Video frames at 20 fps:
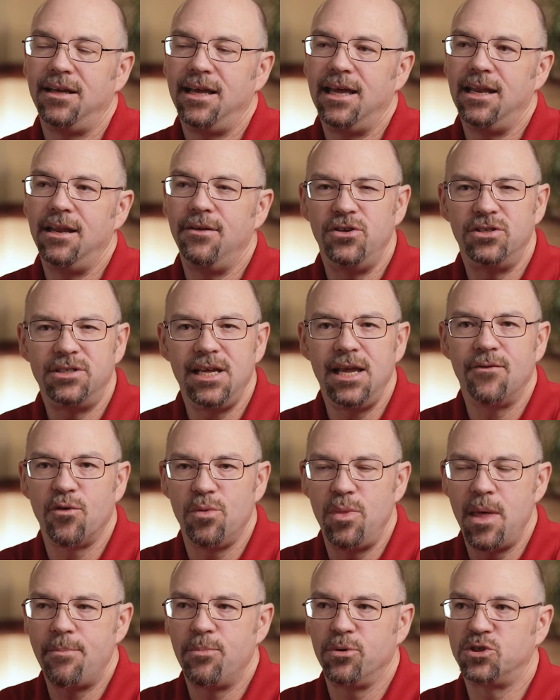And if you see it
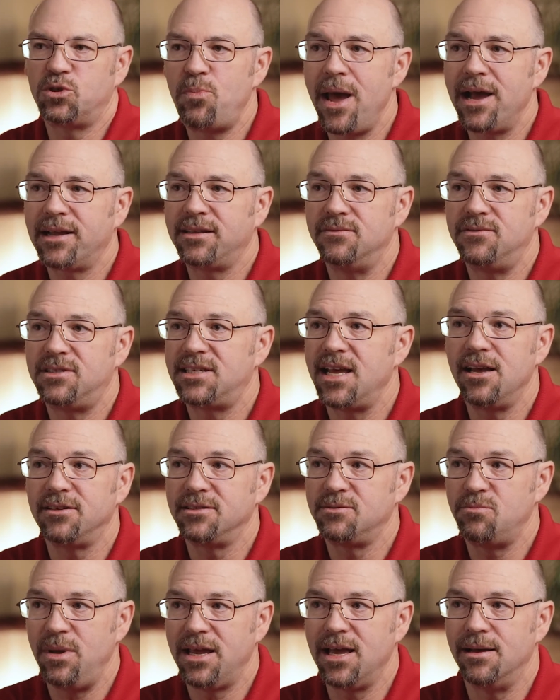from that perspective,
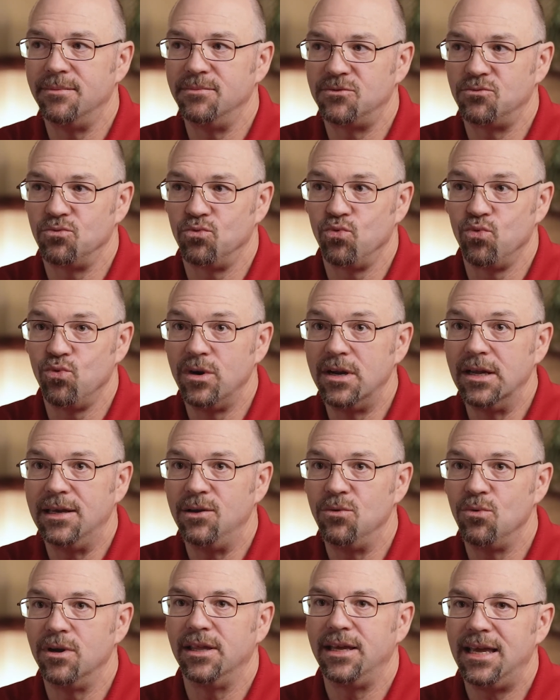sales becomes
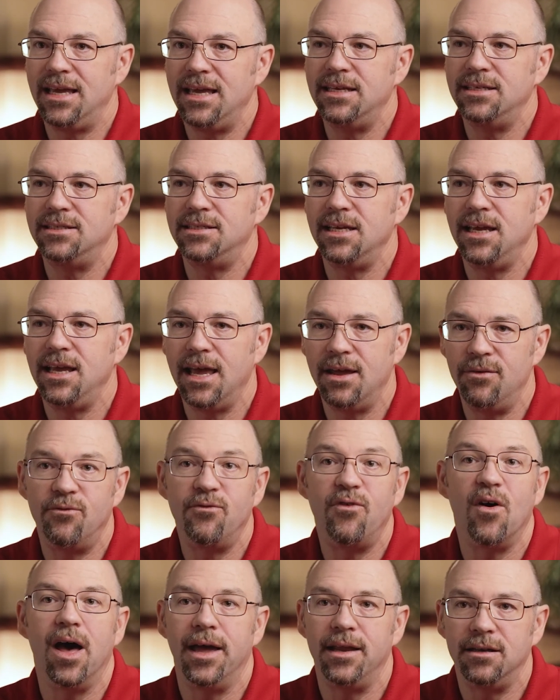really, really easy and
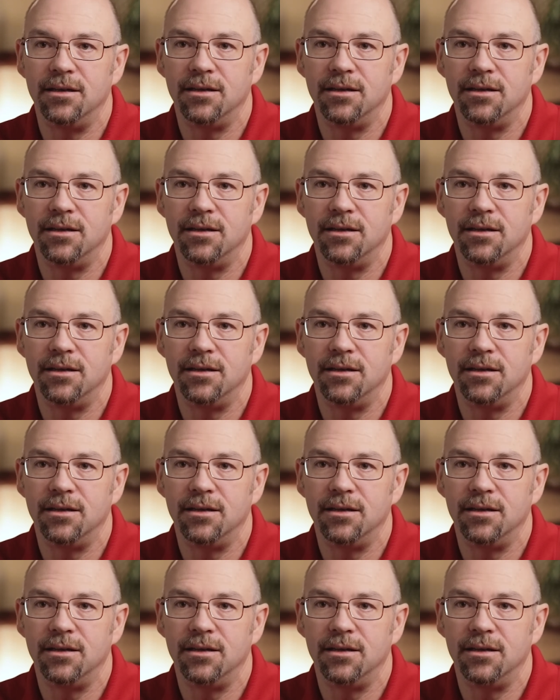fun.